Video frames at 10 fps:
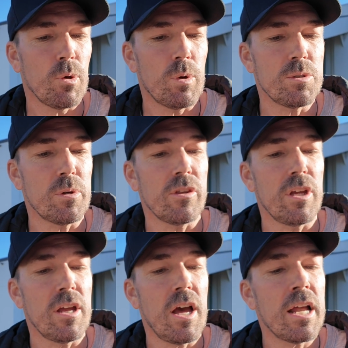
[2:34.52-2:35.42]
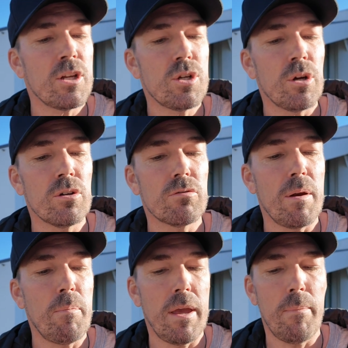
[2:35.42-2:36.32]
What else we got in there? Artichoke,
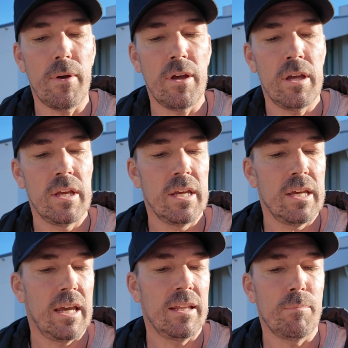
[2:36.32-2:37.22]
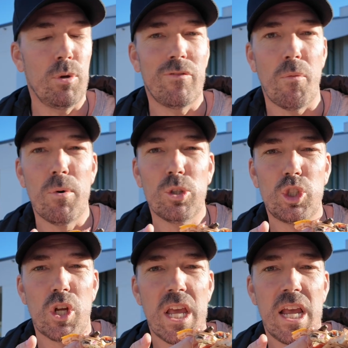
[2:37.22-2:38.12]
red pepper, and the beautiful
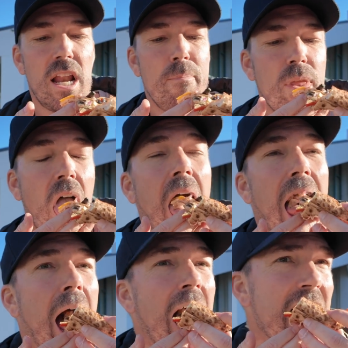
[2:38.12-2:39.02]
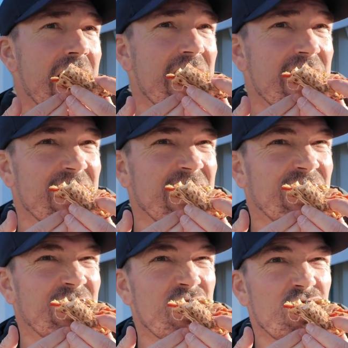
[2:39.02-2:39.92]
mozzarella.
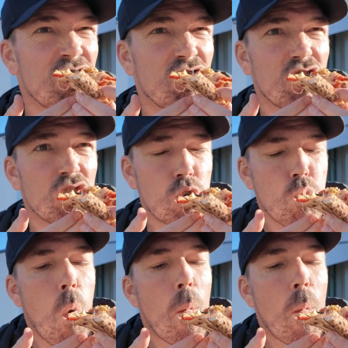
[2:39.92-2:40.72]
Oh